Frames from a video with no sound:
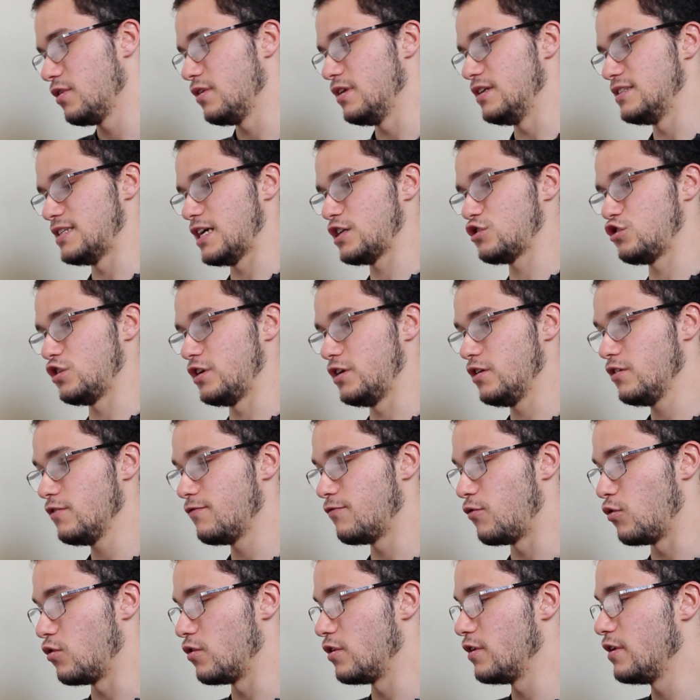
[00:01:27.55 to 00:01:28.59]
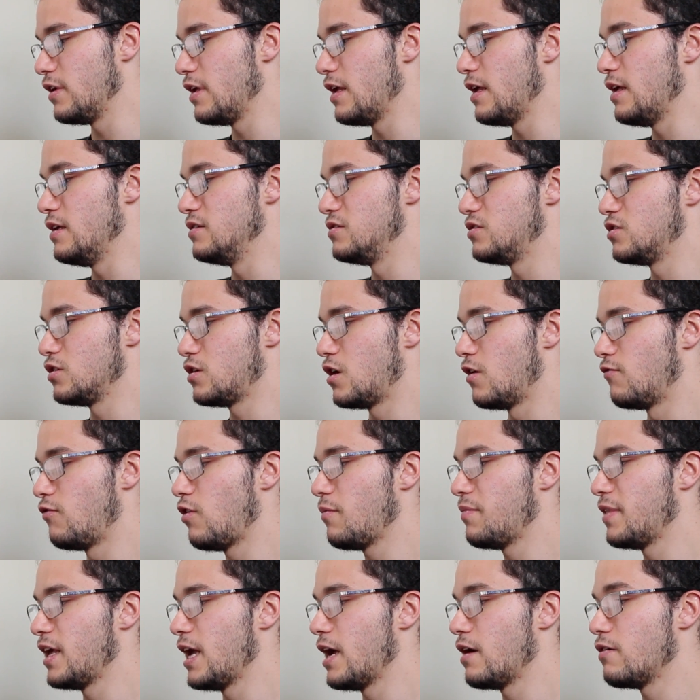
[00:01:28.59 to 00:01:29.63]
is actually here for is to cover
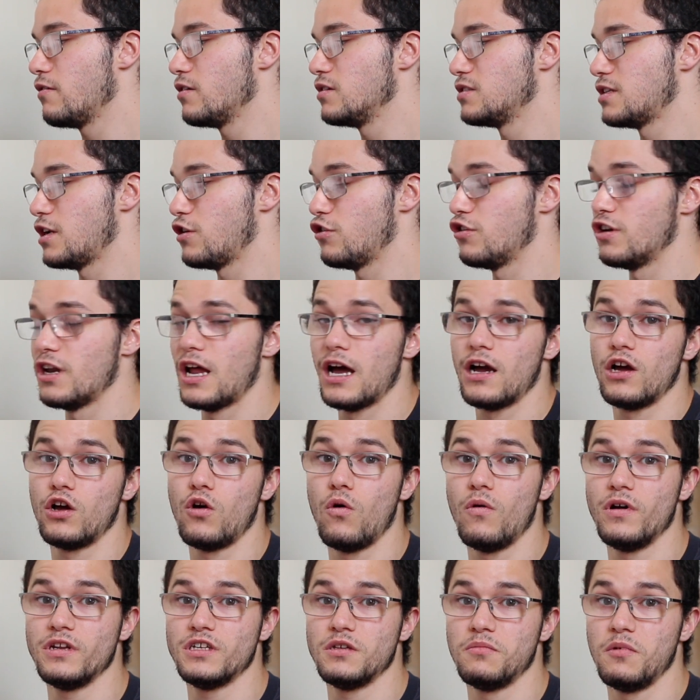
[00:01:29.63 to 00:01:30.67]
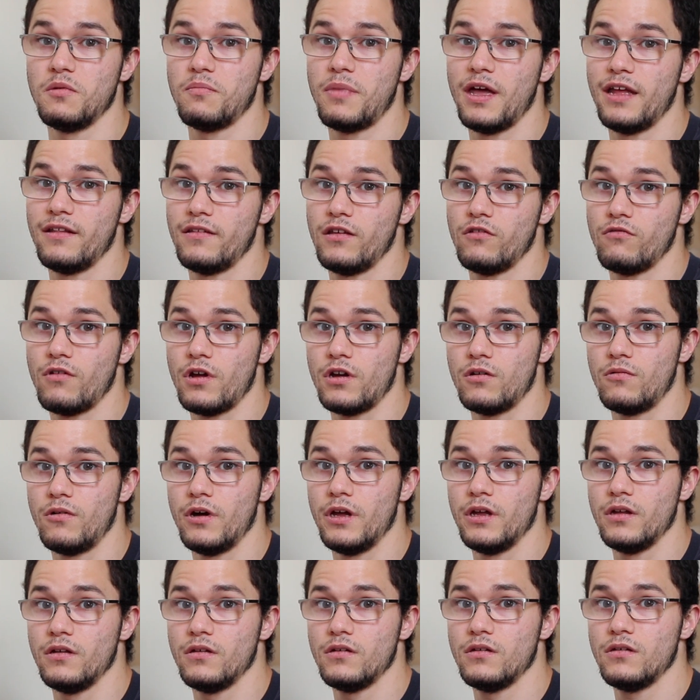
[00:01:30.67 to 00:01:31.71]
up the areas that you're not going to be painting right
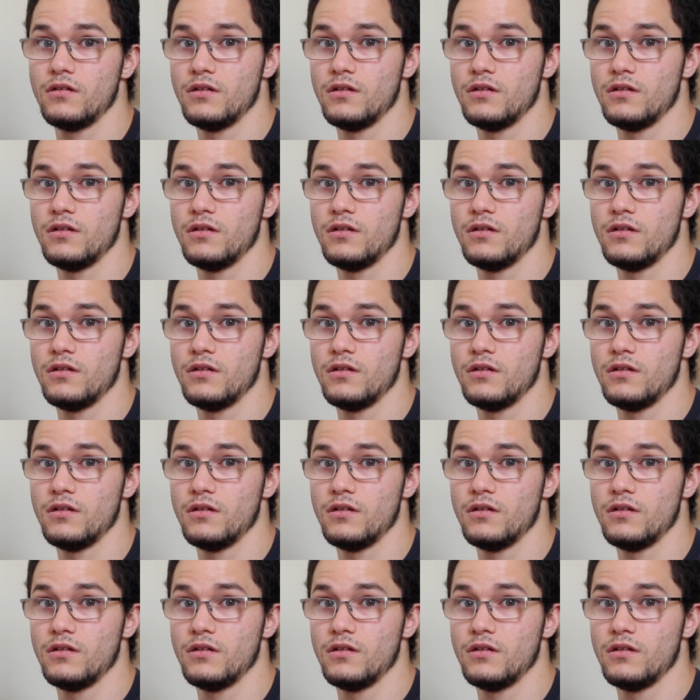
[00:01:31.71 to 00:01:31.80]
away.